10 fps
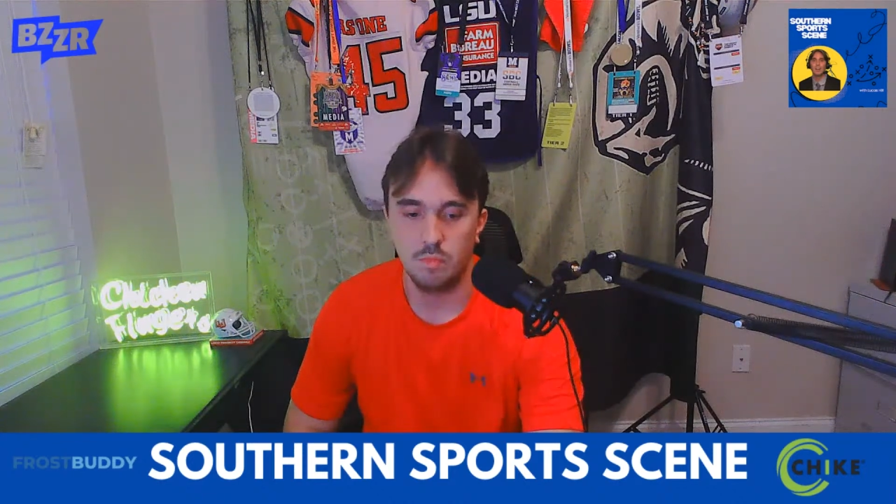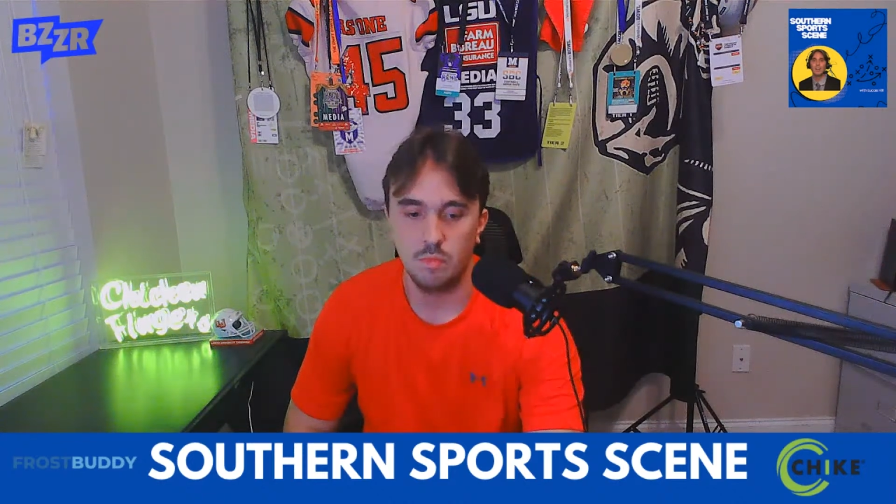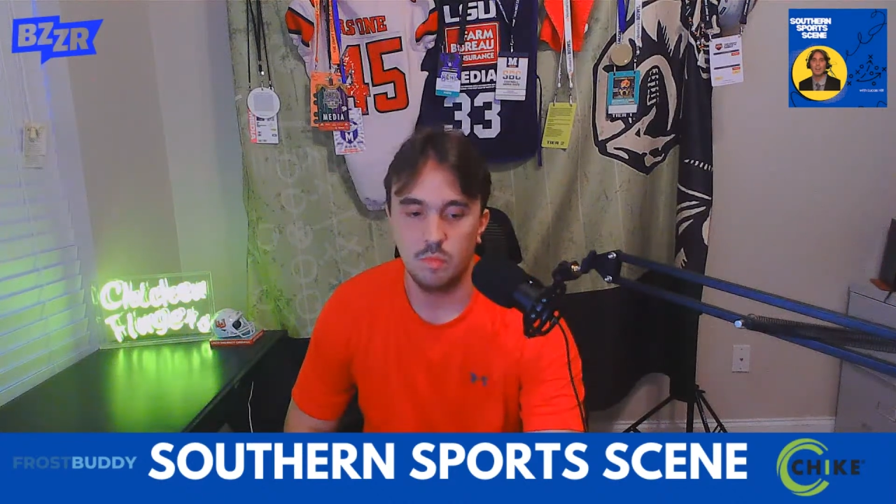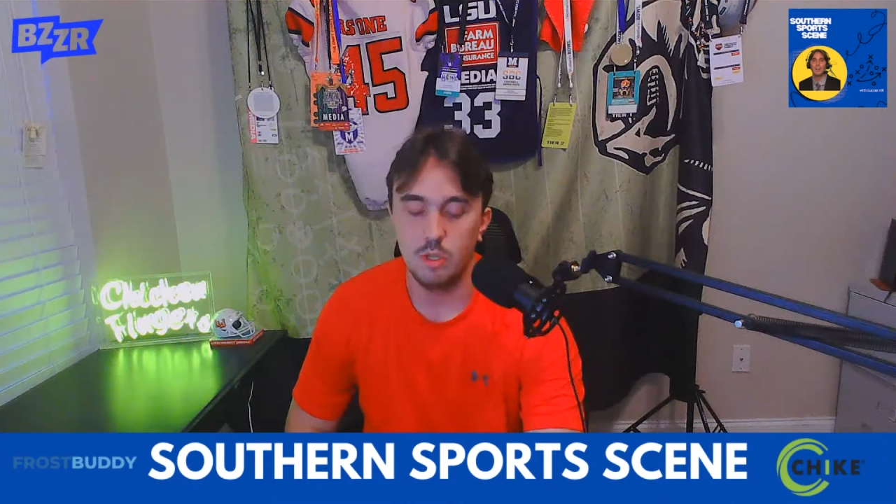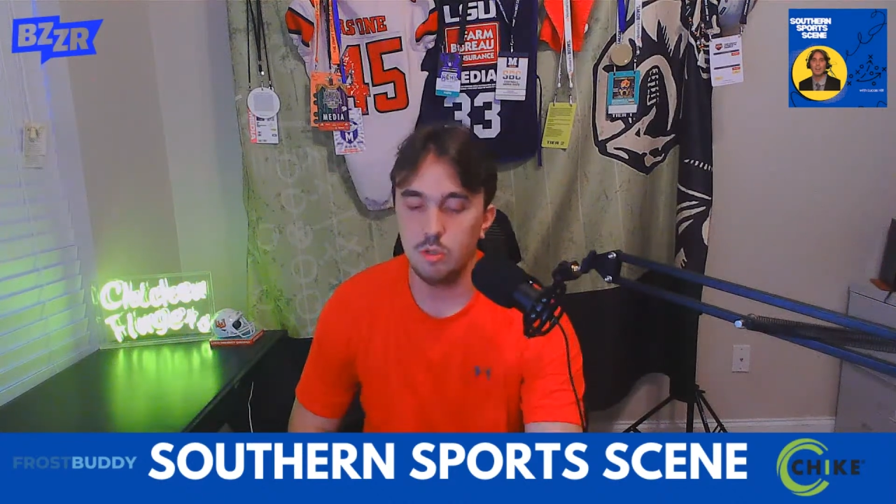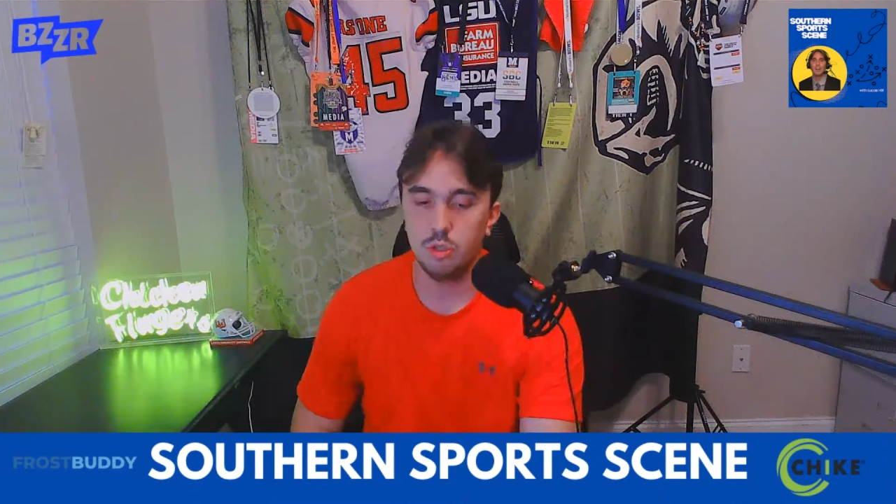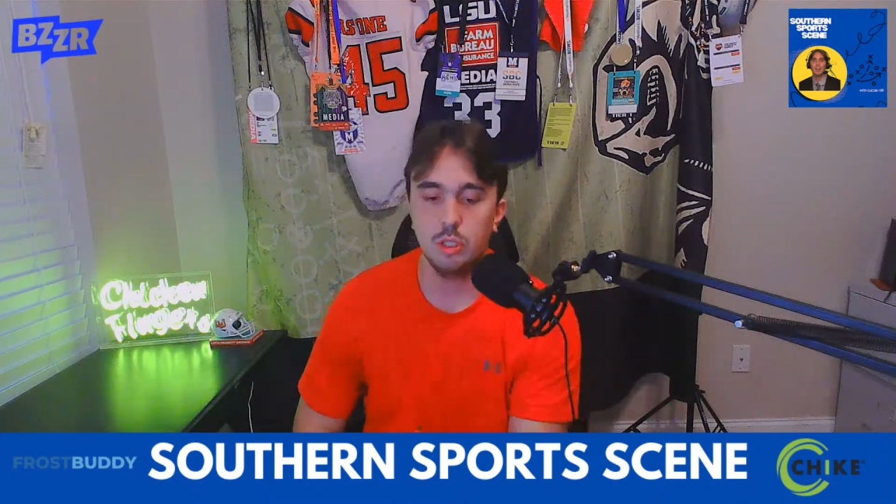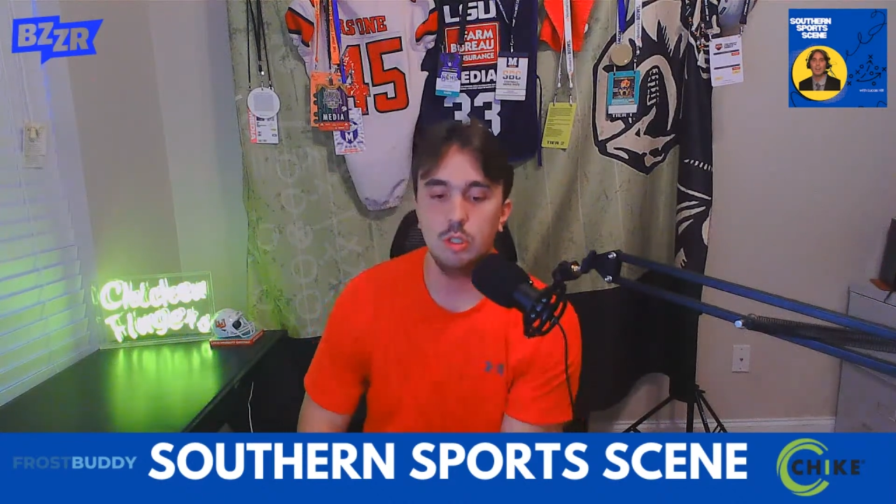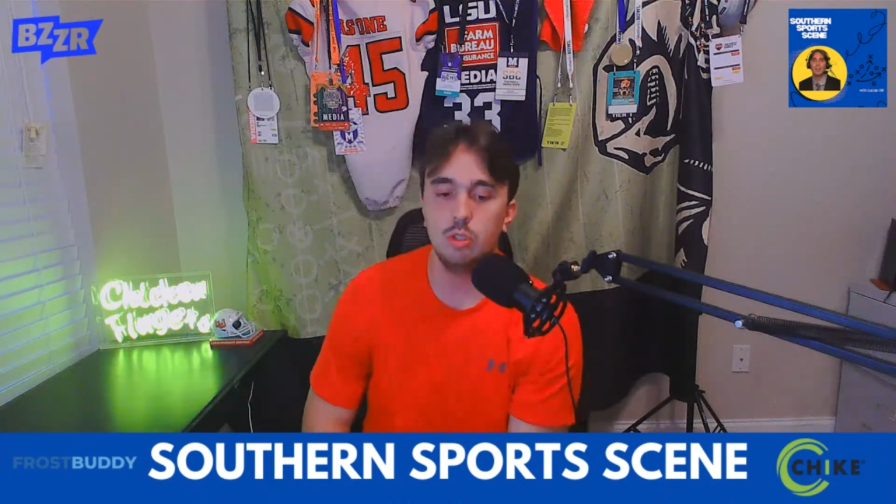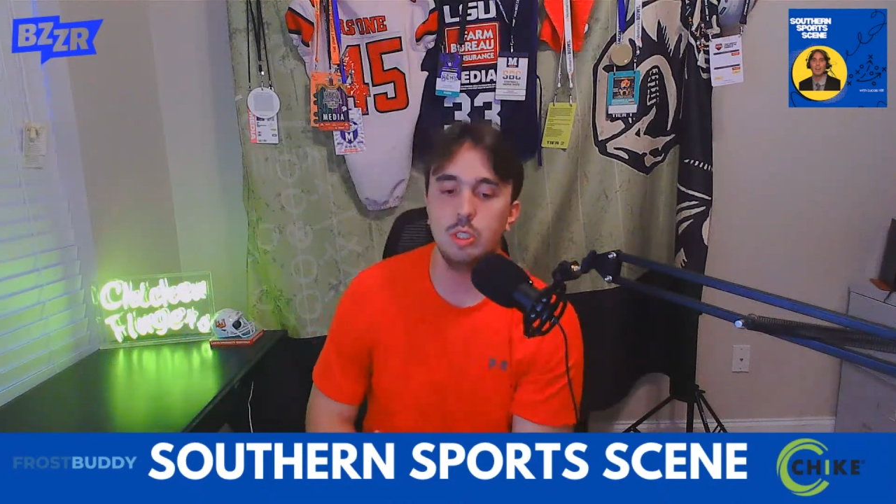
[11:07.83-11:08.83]
usually
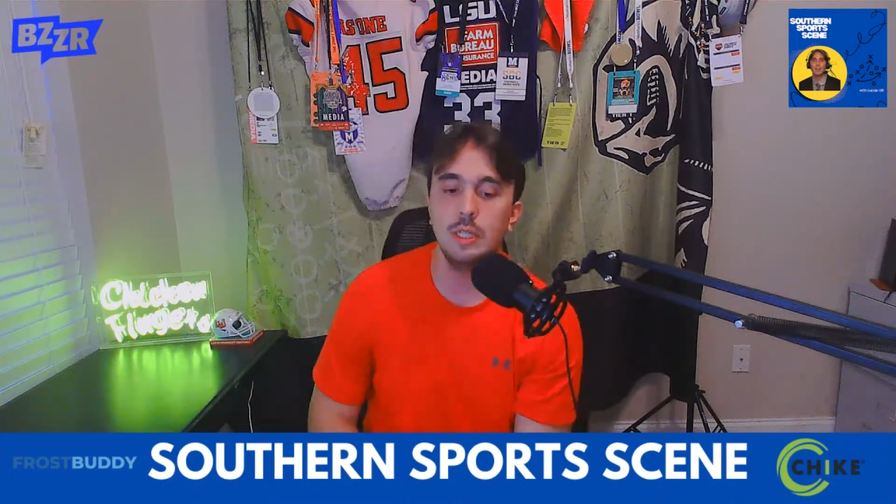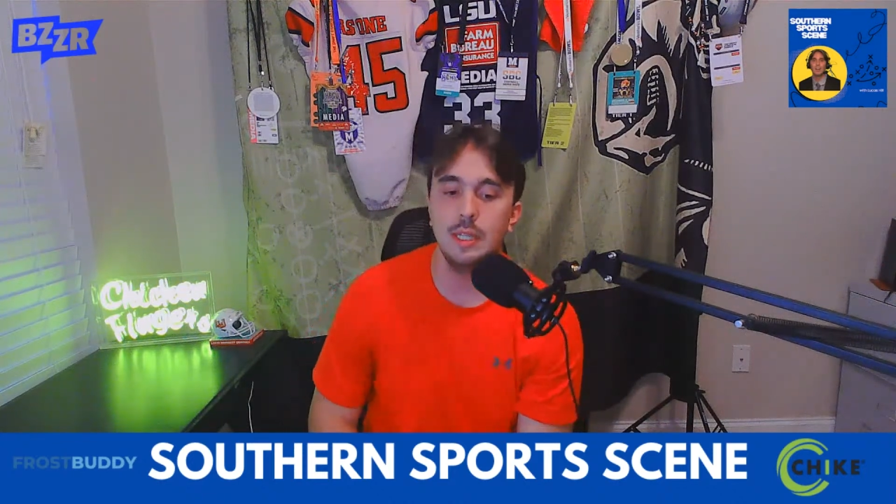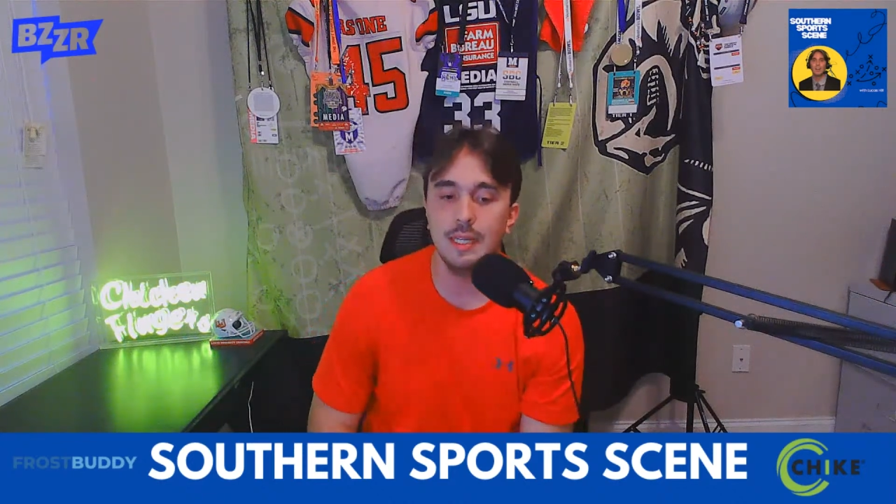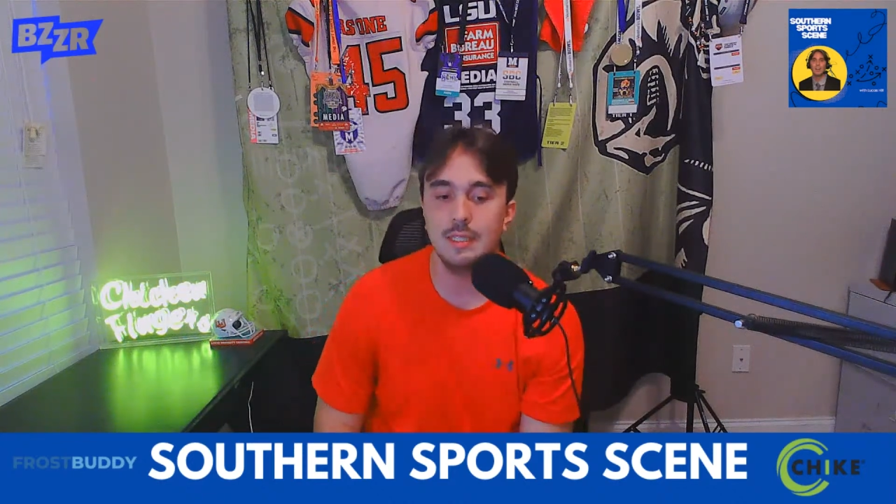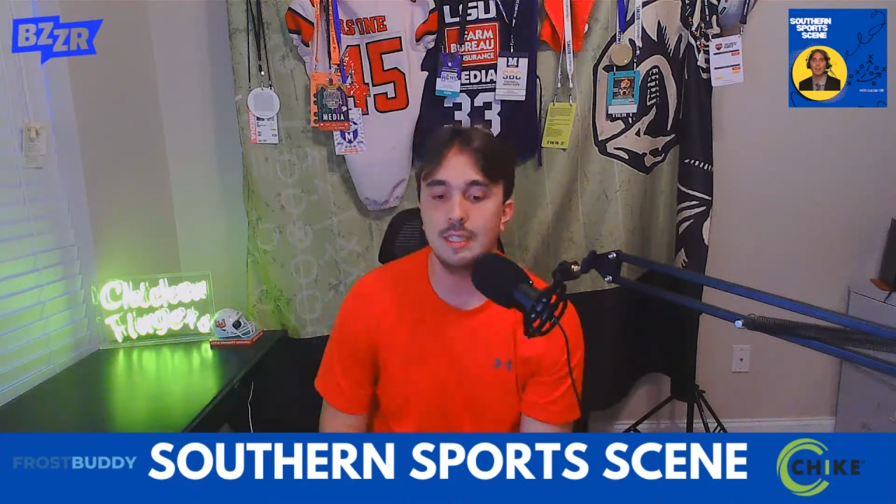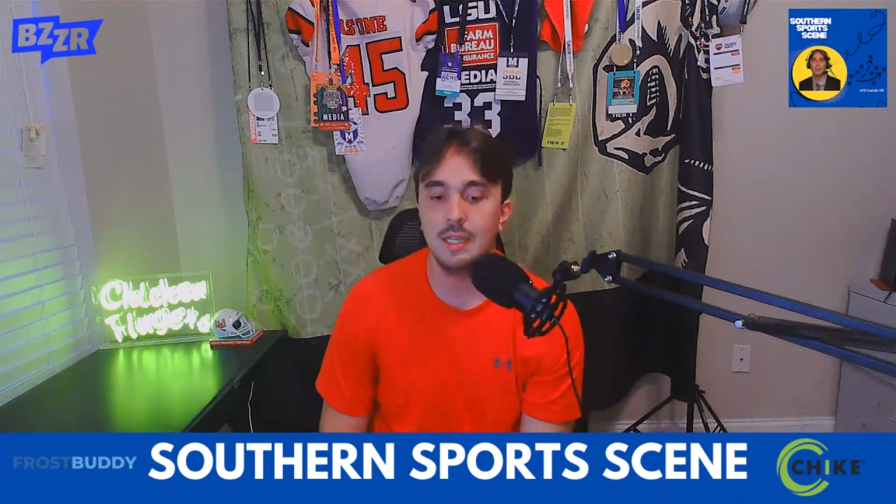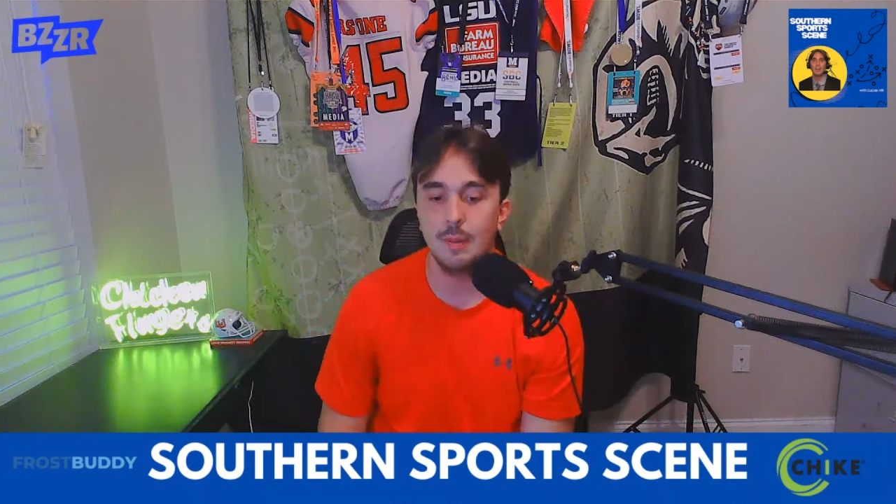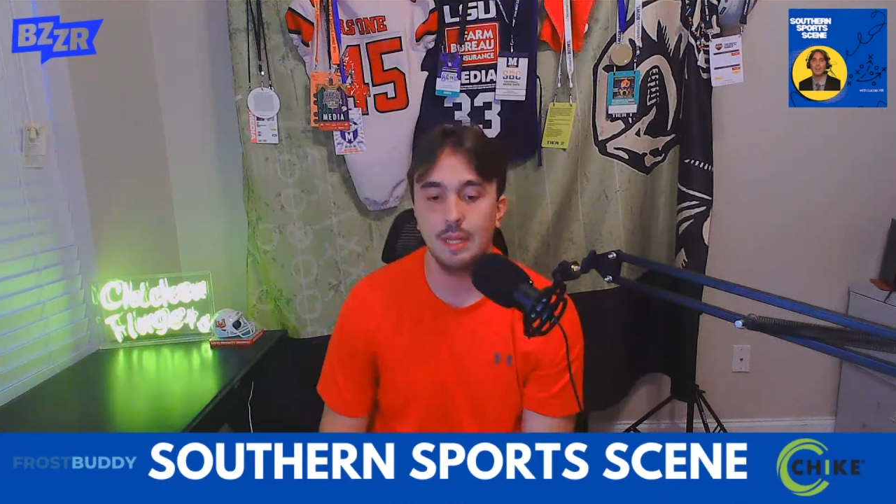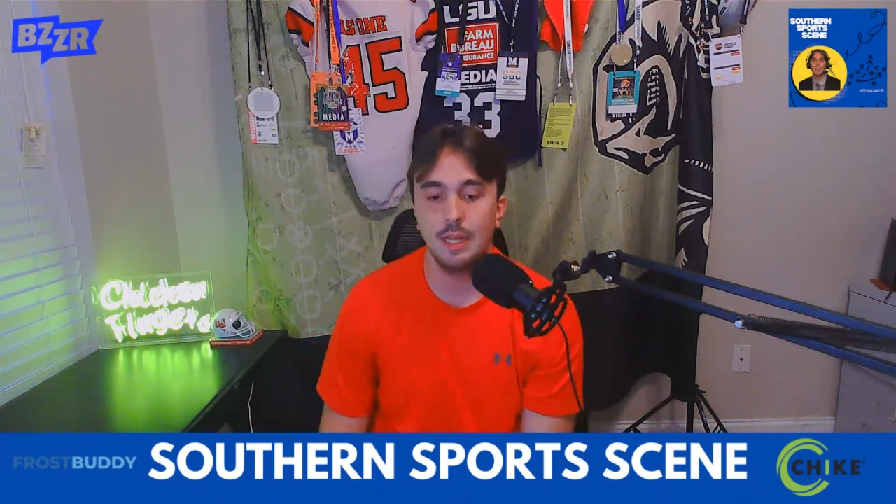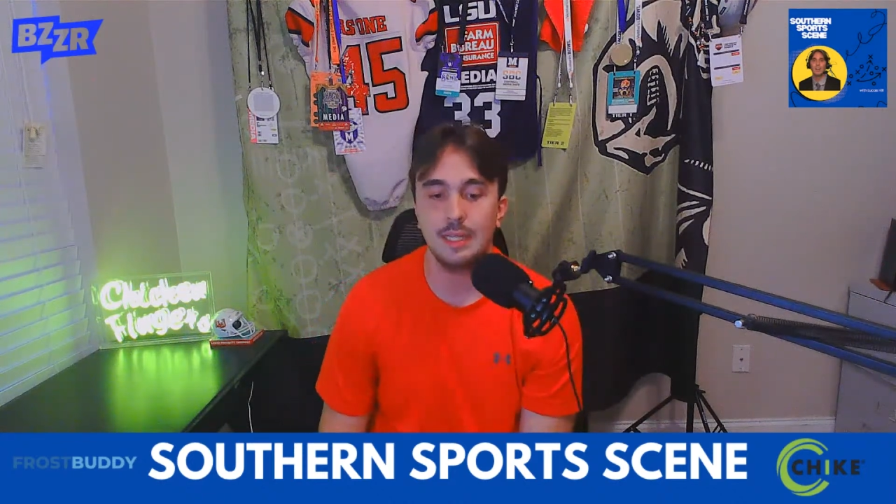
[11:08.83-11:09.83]
you see the
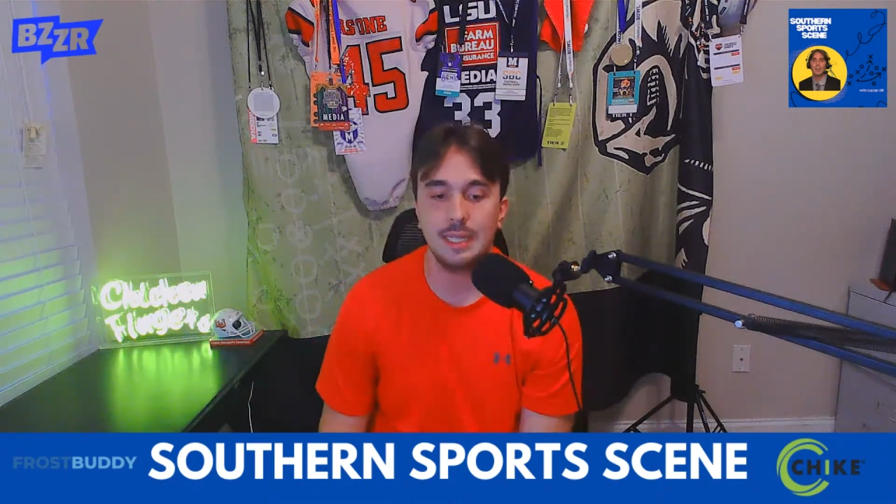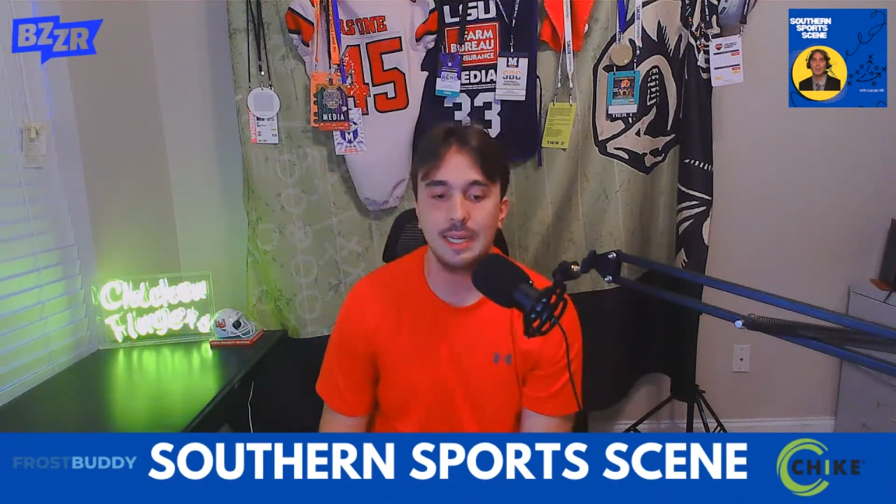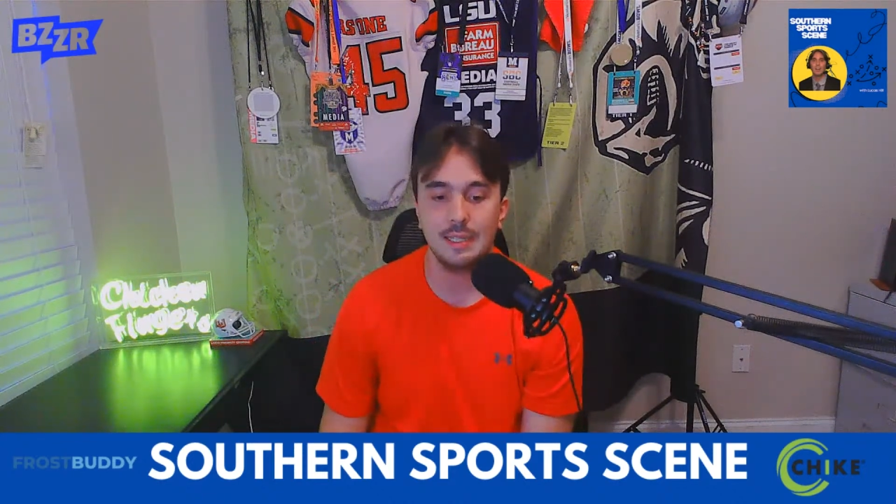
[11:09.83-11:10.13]
NCAA